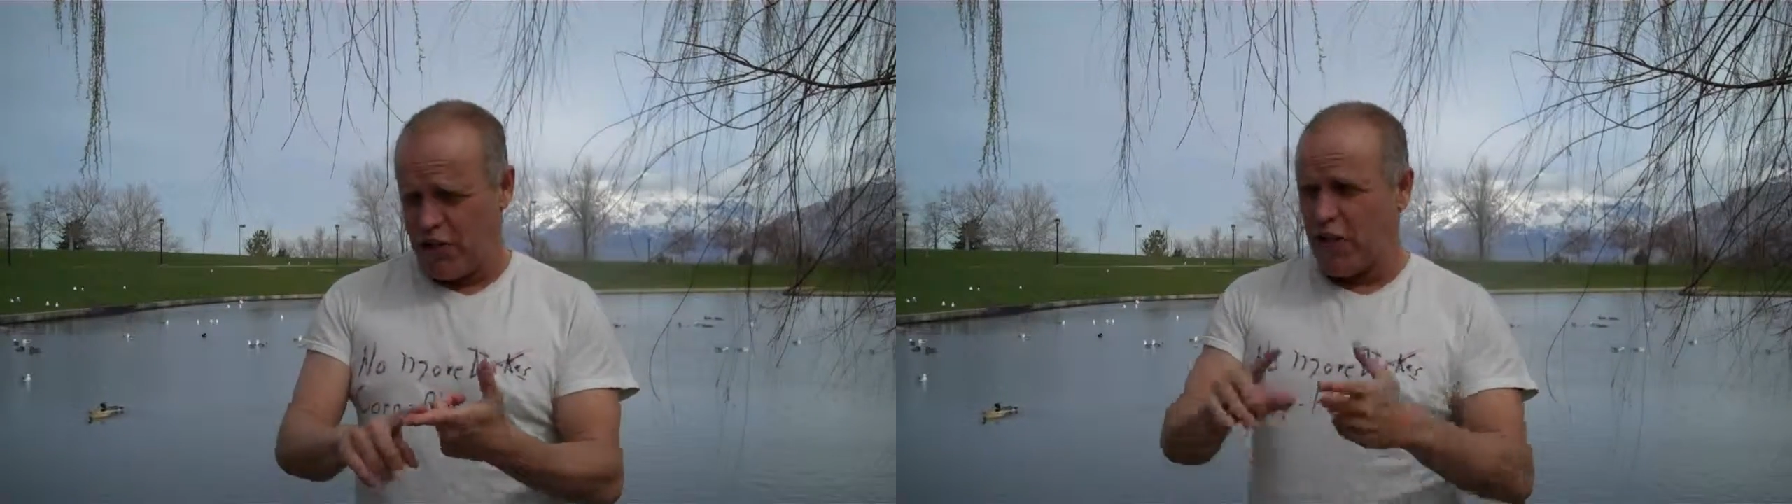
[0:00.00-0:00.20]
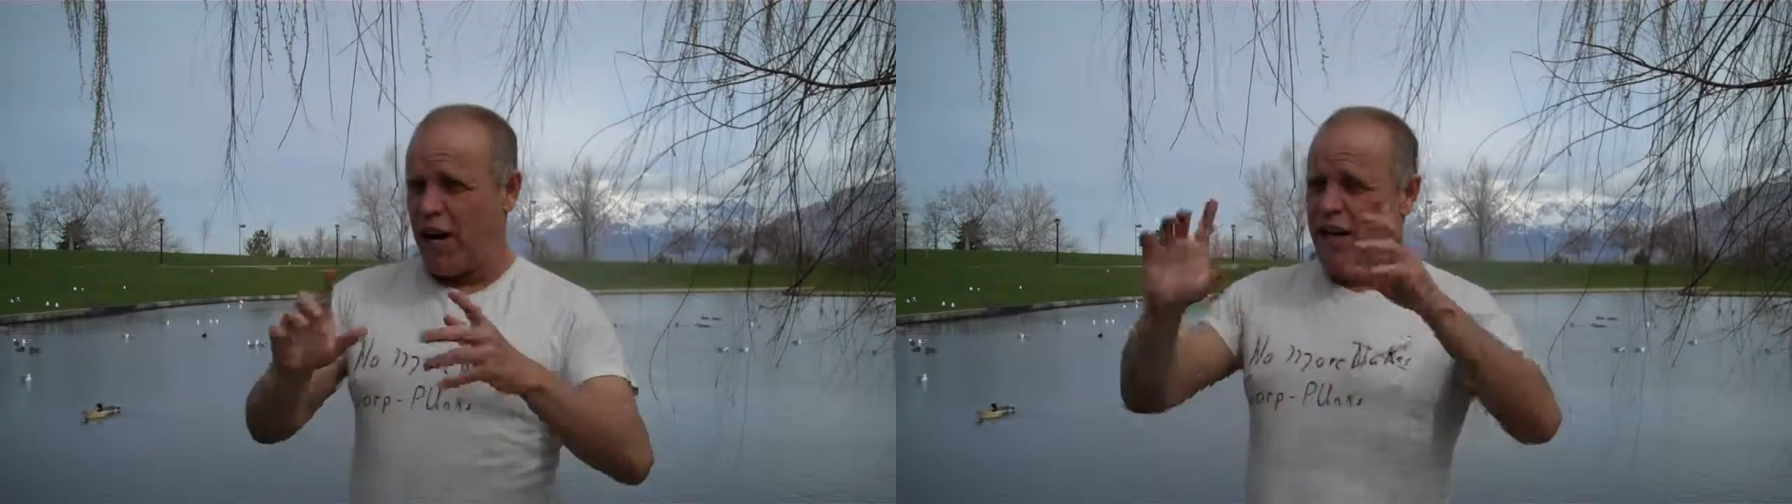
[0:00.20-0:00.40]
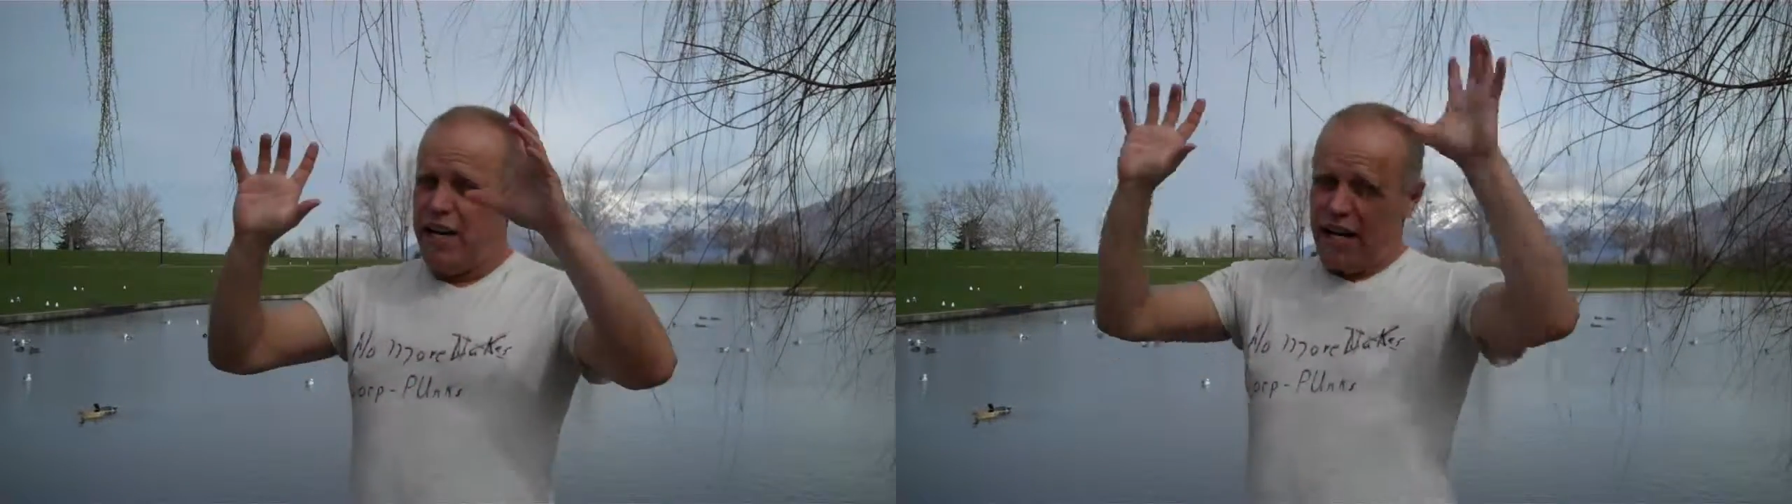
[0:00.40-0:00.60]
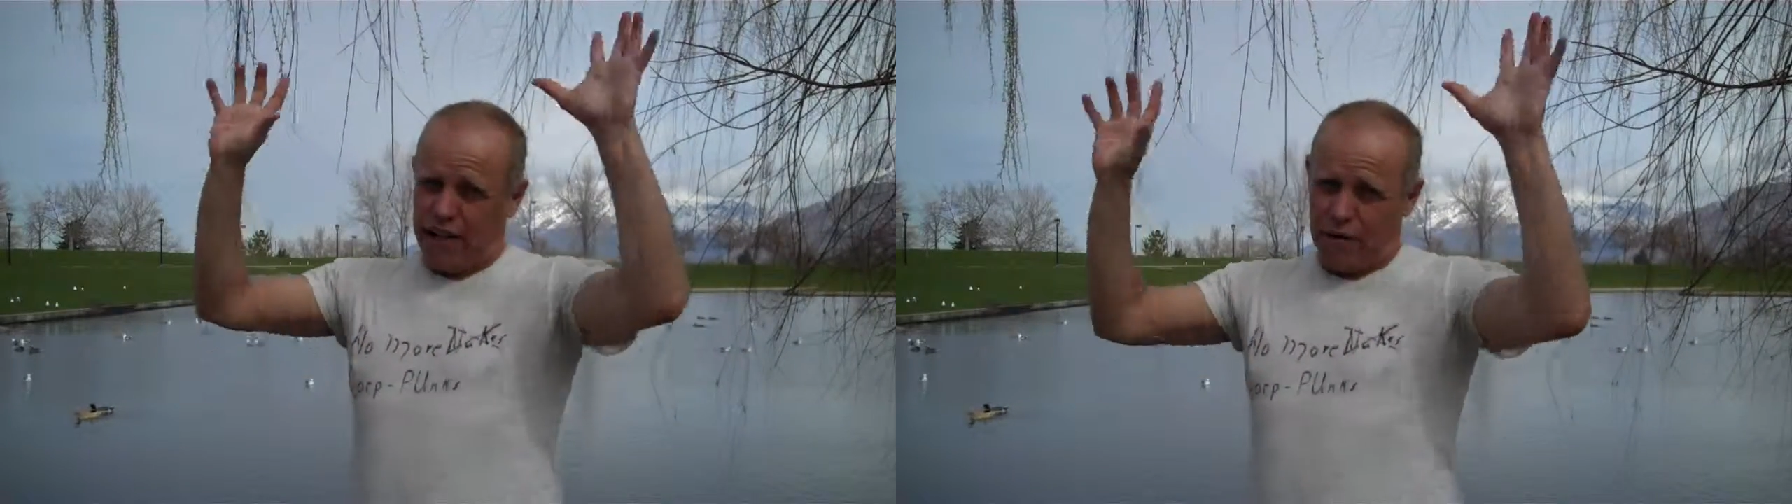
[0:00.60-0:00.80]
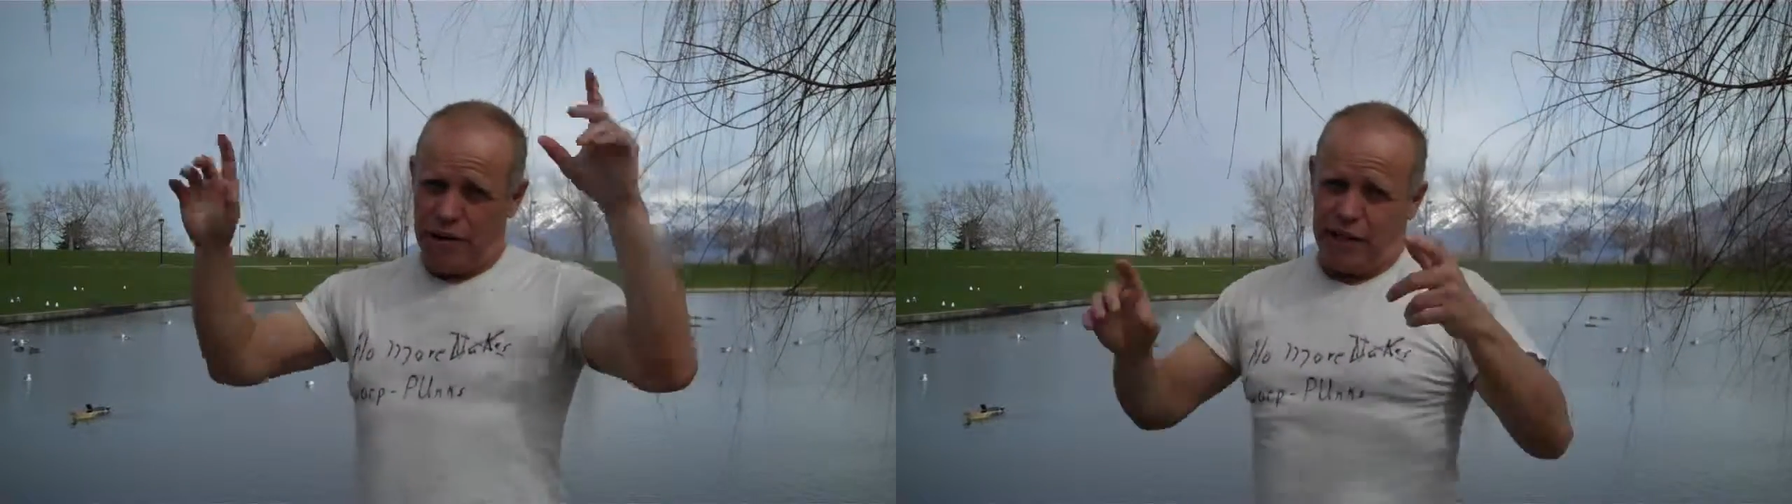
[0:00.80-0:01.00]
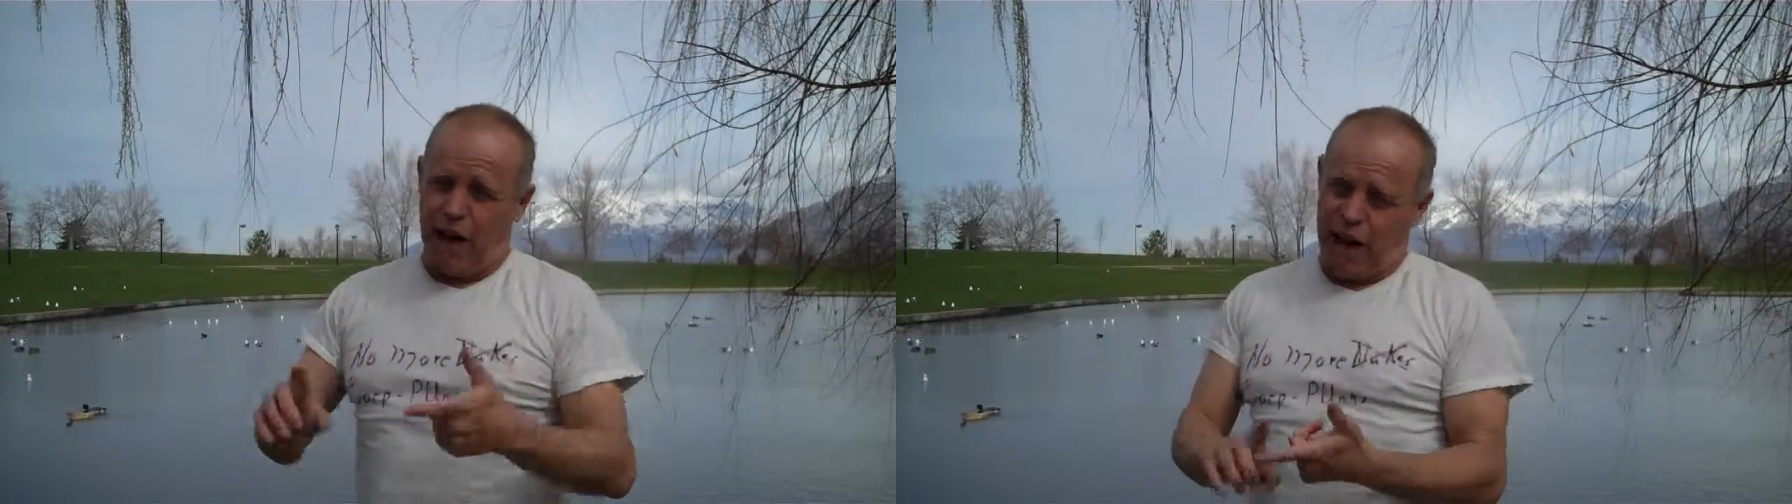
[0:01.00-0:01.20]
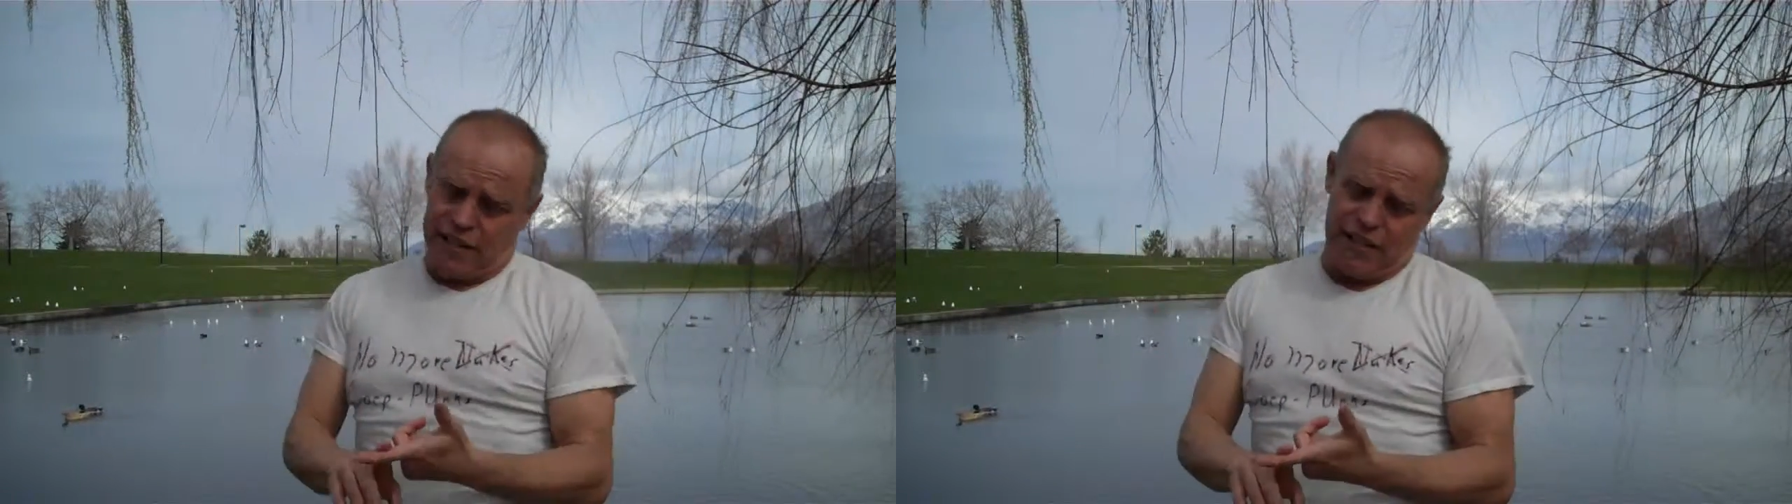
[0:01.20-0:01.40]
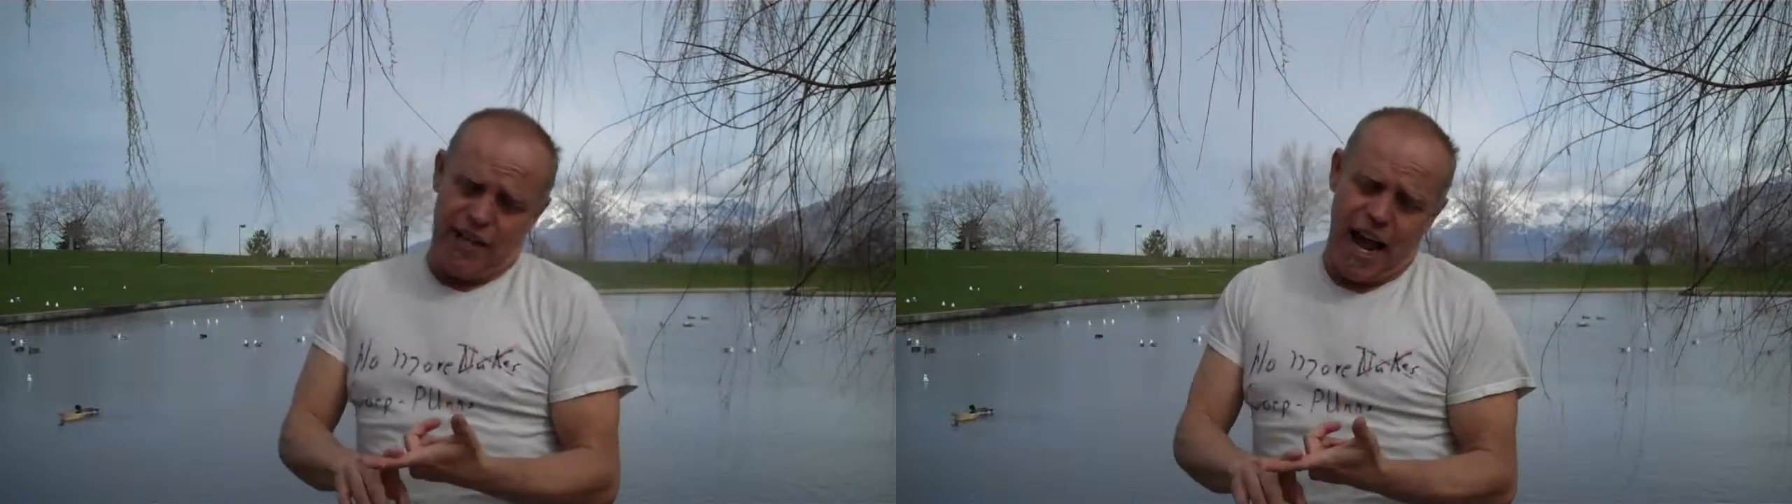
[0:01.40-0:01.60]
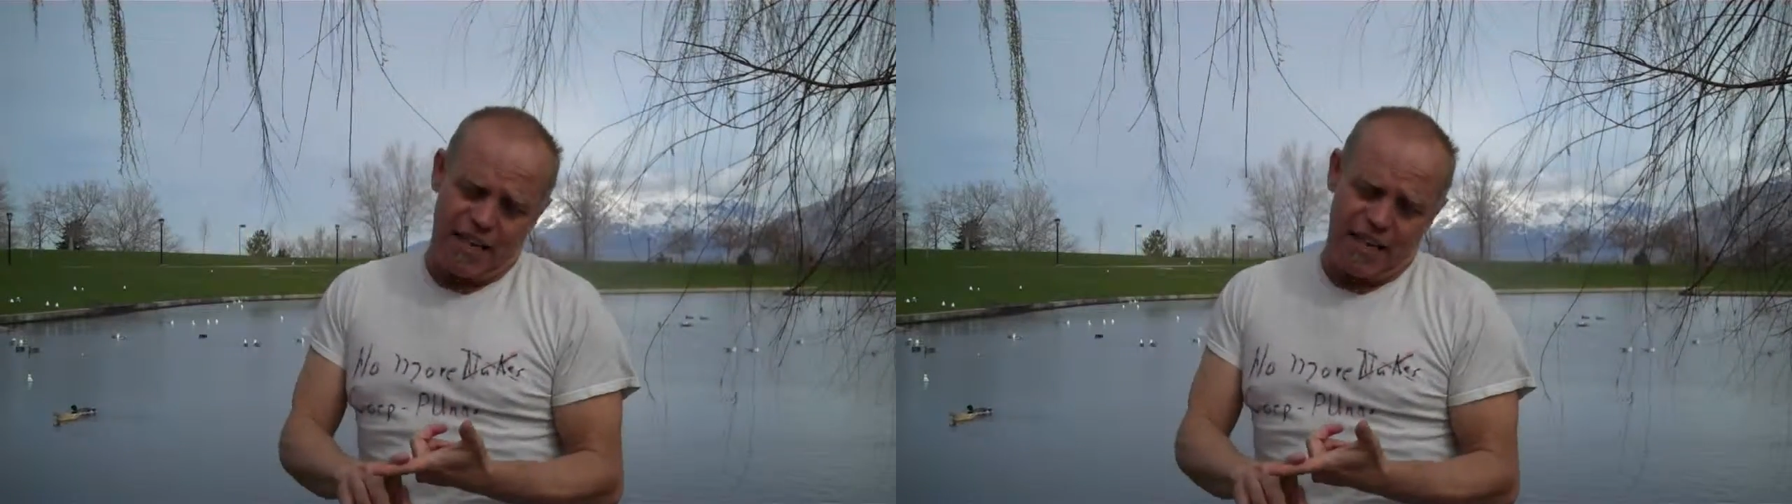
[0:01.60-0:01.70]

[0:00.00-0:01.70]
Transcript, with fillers: Utah in the Red Locks in,